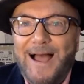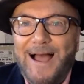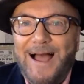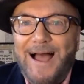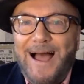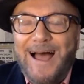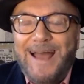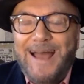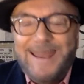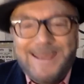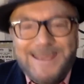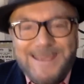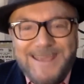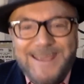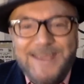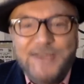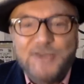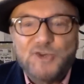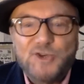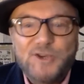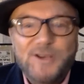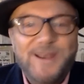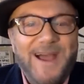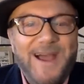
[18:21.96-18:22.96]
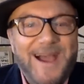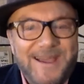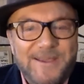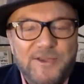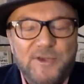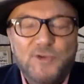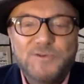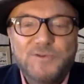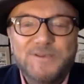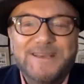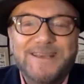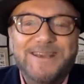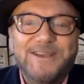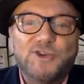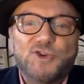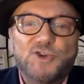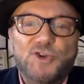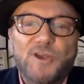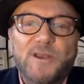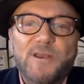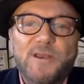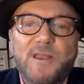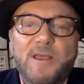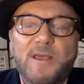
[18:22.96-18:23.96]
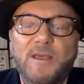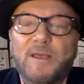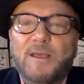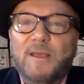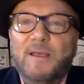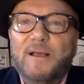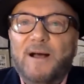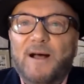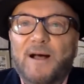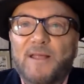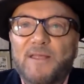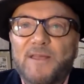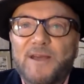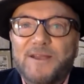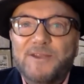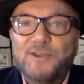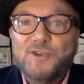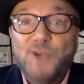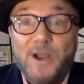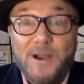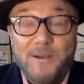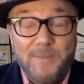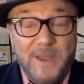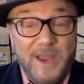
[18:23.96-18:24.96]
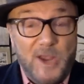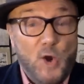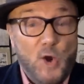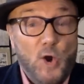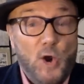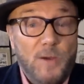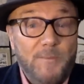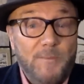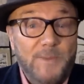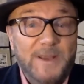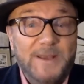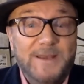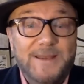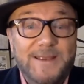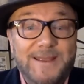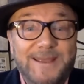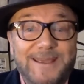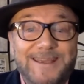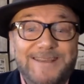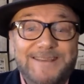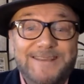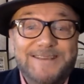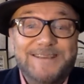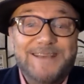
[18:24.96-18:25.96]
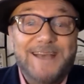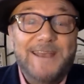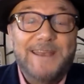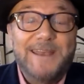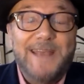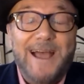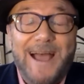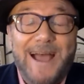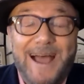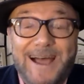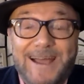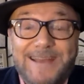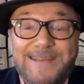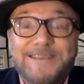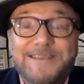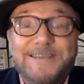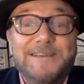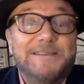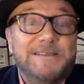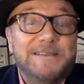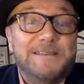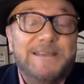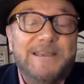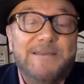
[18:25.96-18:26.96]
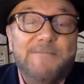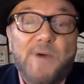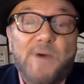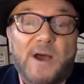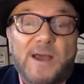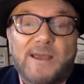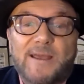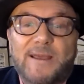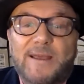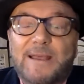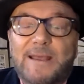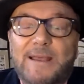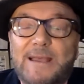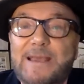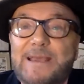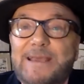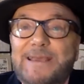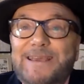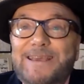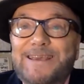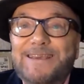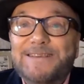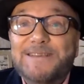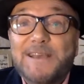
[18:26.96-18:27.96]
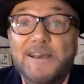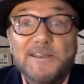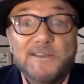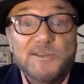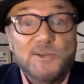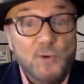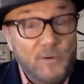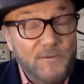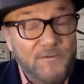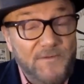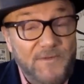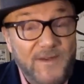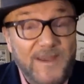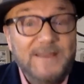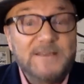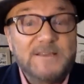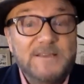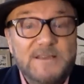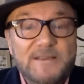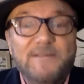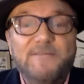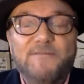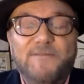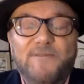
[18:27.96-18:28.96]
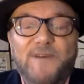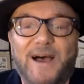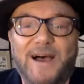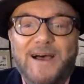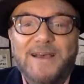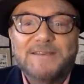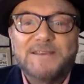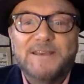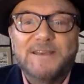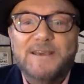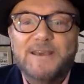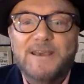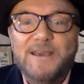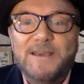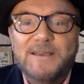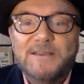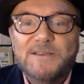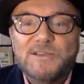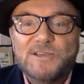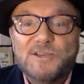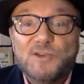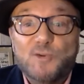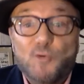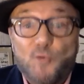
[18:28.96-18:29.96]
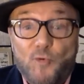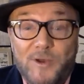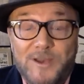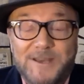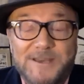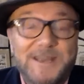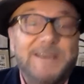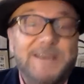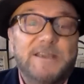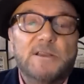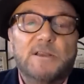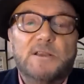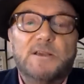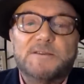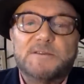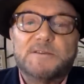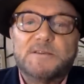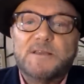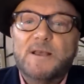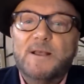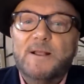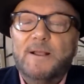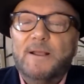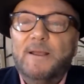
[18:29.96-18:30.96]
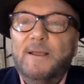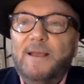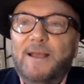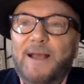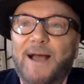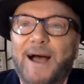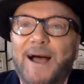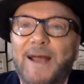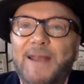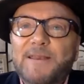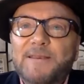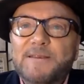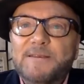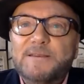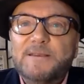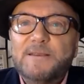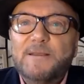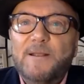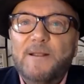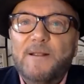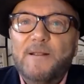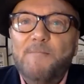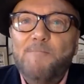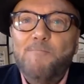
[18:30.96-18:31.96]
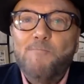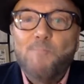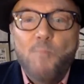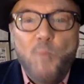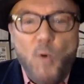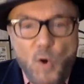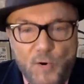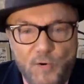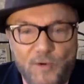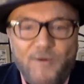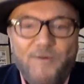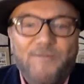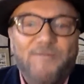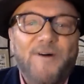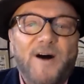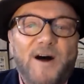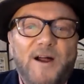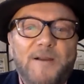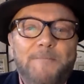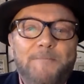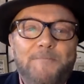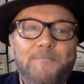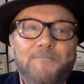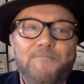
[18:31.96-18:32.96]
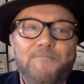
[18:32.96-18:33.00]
accusation that Jeremy Corbyn is an anti-Semite is as offensive as it is ridiculous. And moreover,